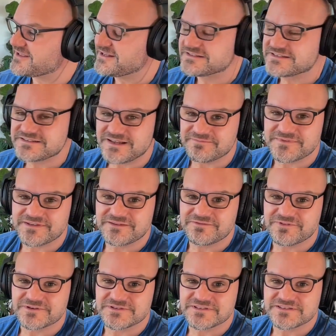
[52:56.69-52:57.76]
eaten
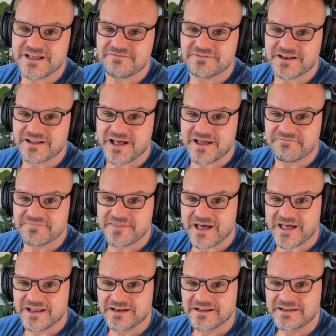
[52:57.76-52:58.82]
something versus i've i've
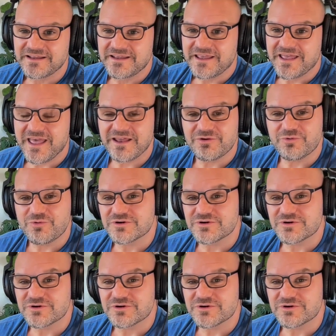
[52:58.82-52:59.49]
not and mm.